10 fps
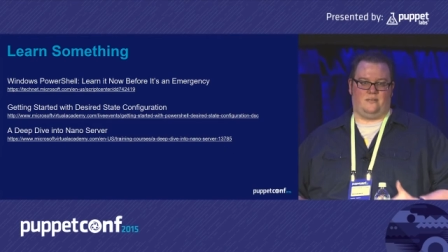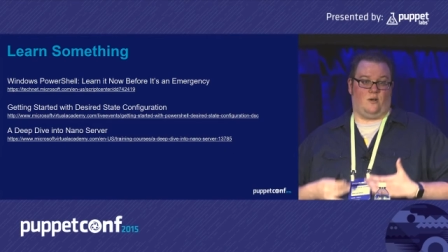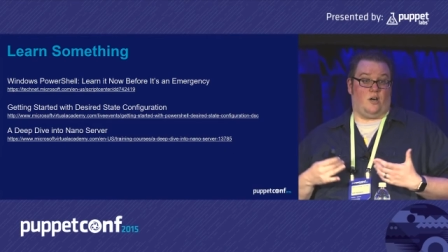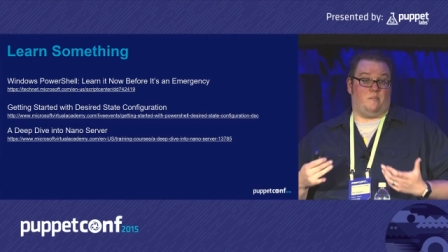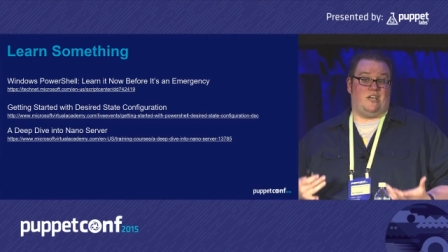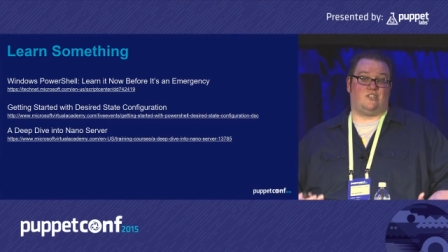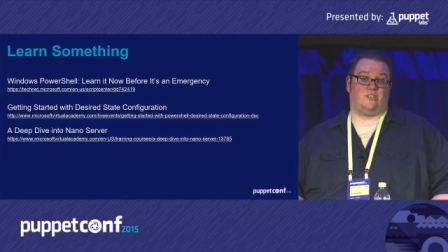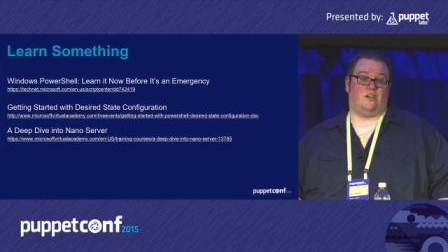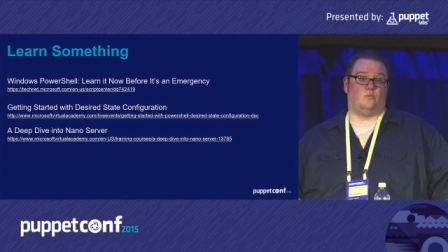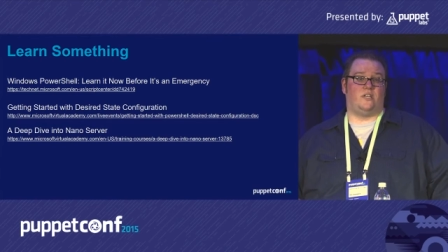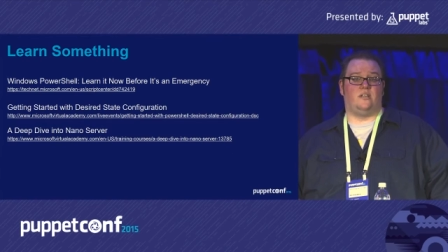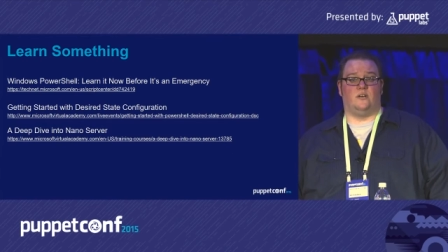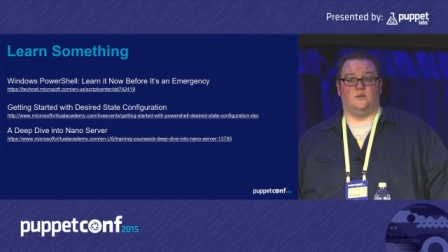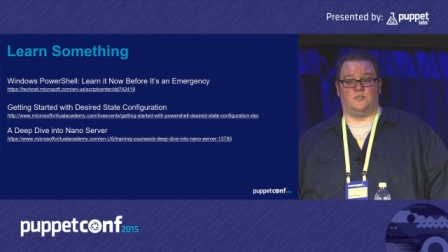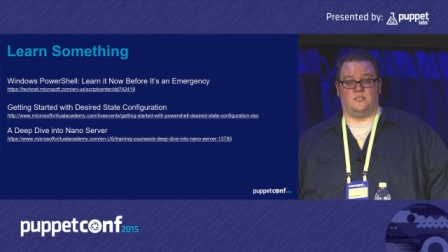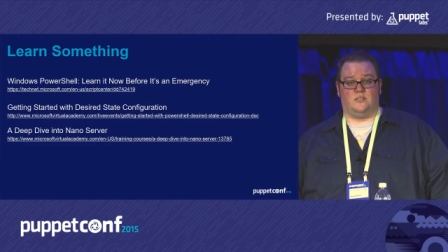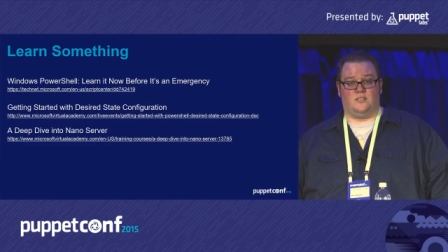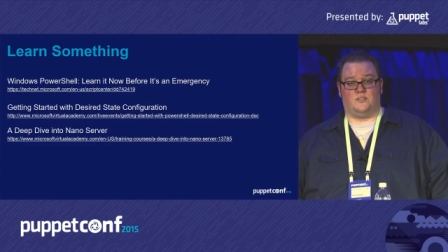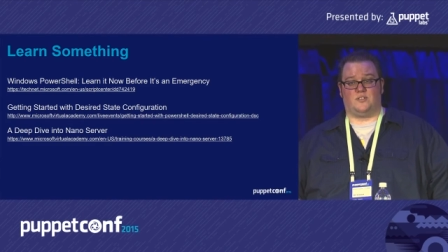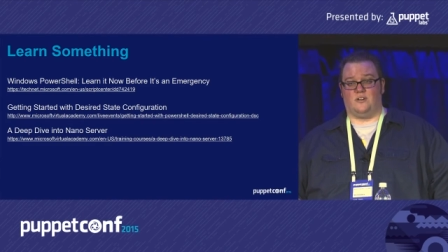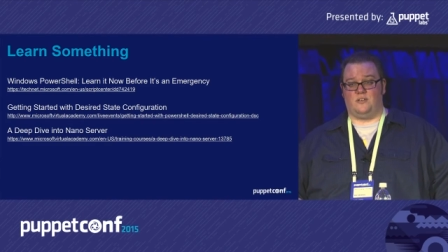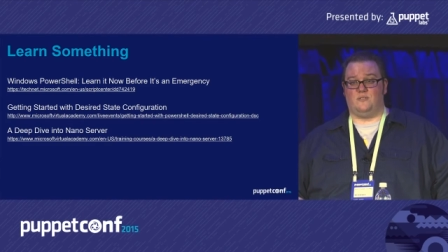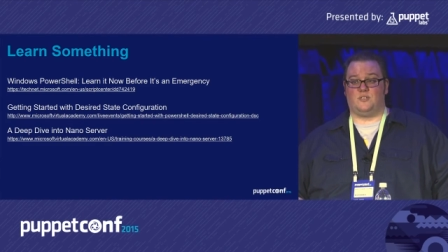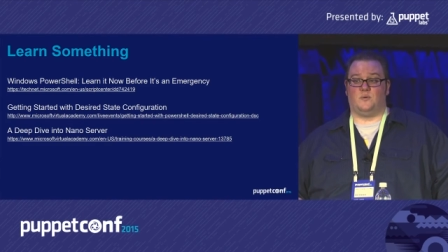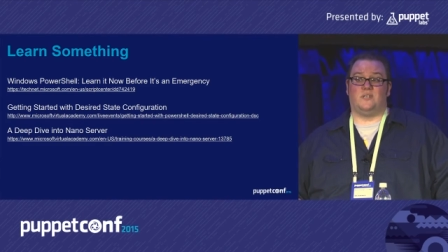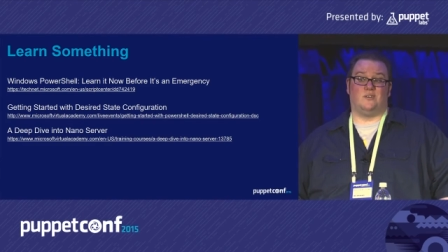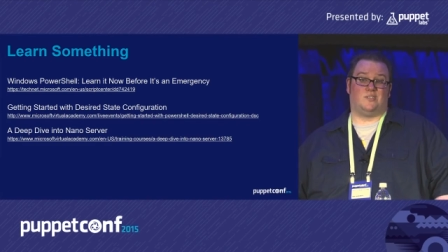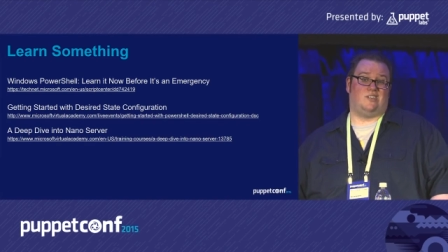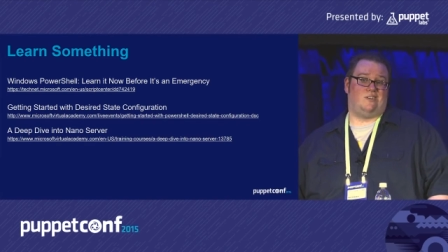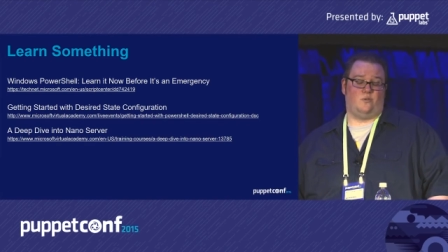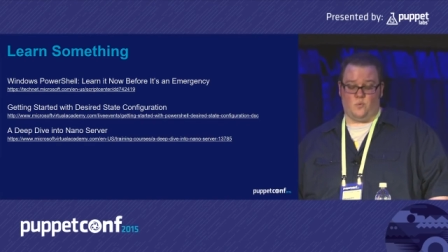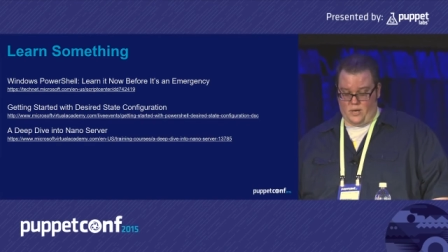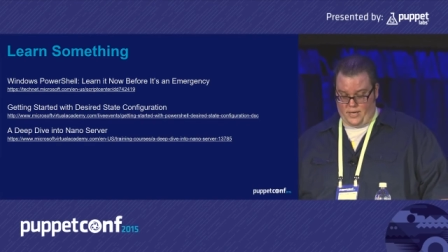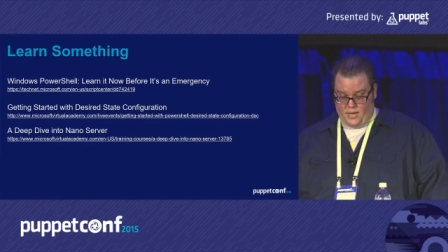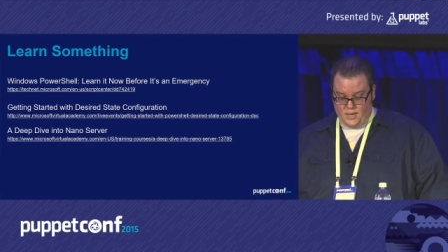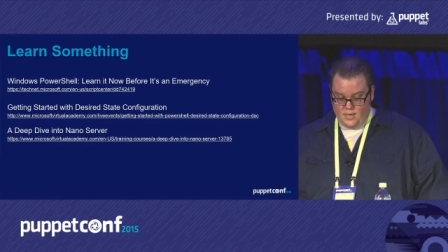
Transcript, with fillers: automation on Windows and, and start using Windows in a new way.